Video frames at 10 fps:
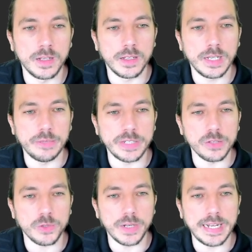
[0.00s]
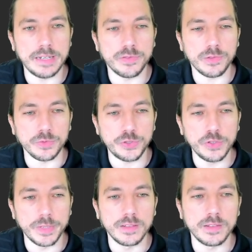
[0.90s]
And we also have
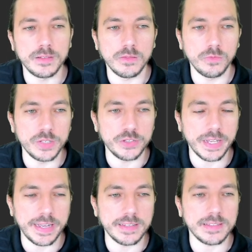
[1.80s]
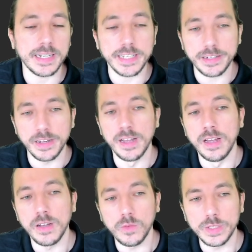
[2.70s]
consumer, which has, again,
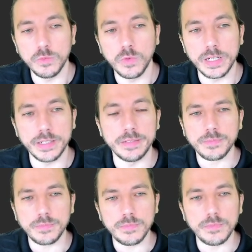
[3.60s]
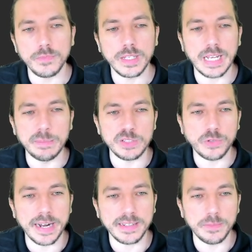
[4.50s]
only one
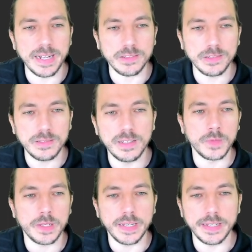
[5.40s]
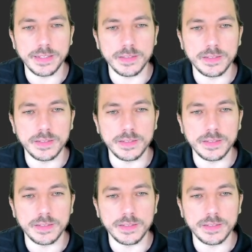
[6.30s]
abstract method and